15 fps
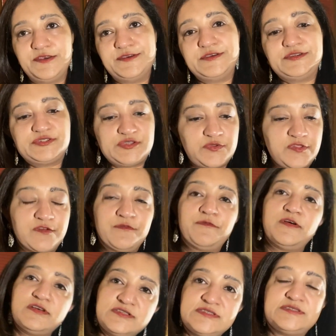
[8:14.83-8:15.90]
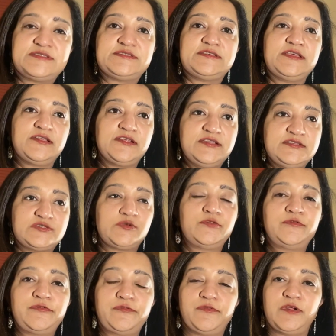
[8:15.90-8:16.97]
So the first series
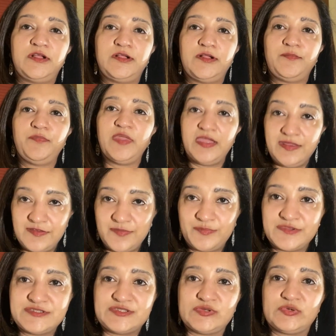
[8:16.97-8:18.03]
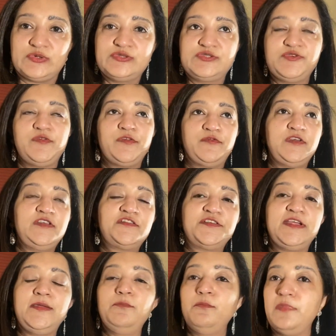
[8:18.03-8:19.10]
of 8 episodes, you are
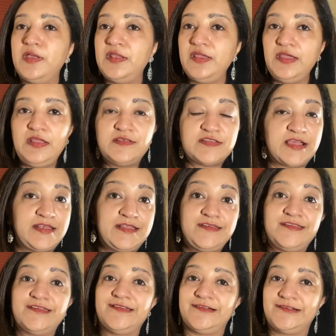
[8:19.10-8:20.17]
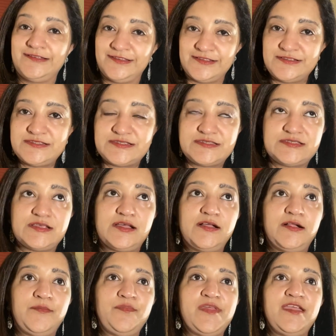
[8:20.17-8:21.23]
featuring many talented artists.
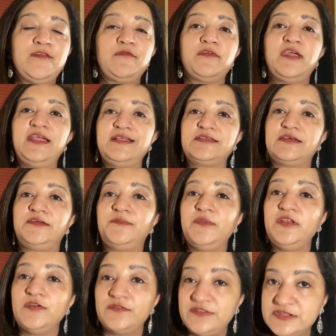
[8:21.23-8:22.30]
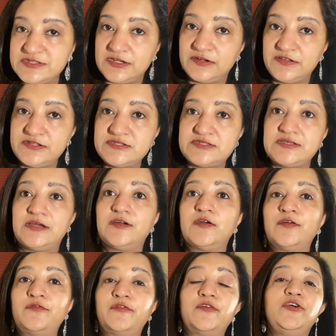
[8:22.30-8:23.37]
In fact, many of these artists
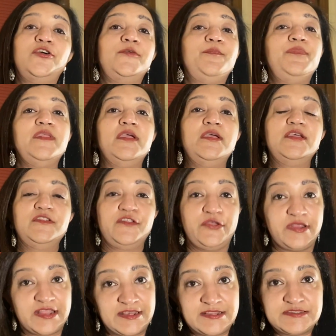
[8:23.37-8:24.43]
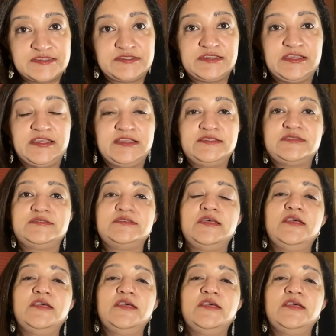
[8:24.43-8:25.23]
are from the United States.